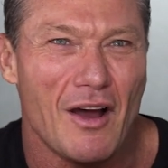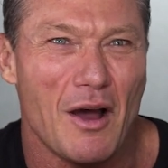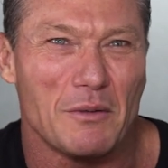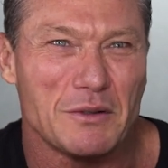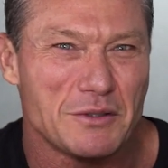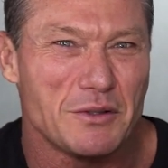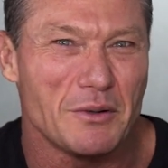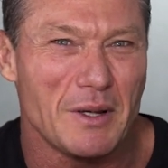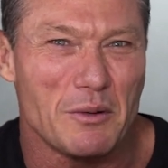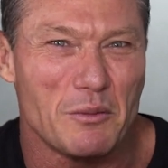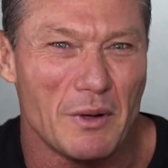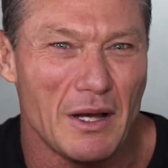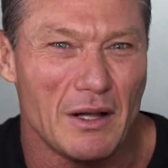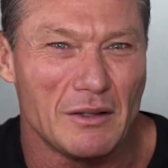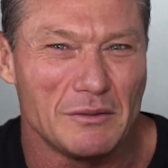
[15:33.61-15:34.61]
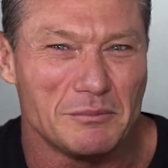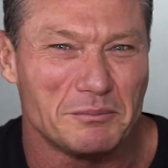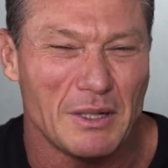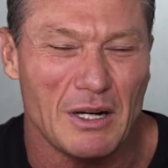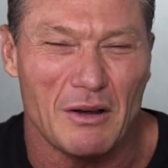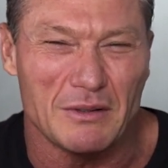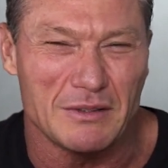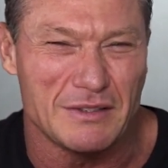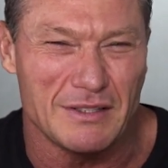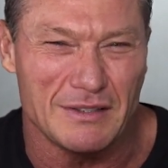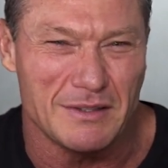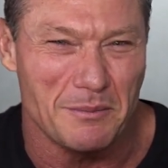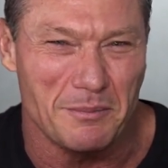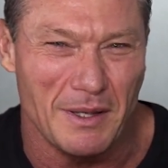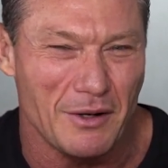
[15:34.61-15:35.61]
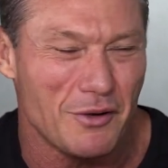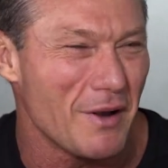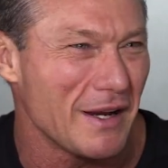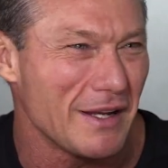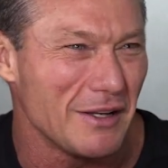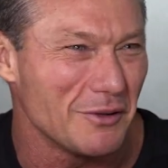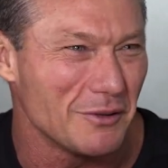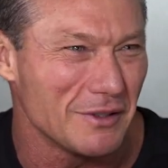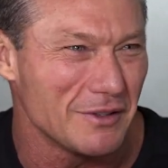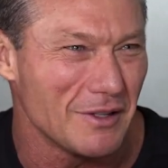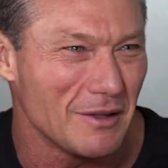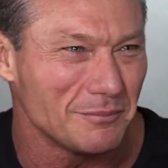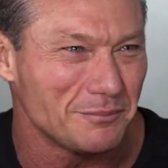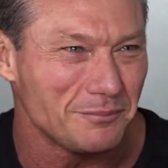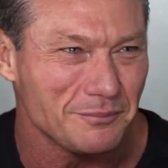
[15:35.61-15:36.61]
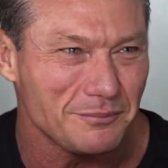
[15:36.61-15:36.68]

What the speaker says: I was doing well, but I was just a bit cranky all the time.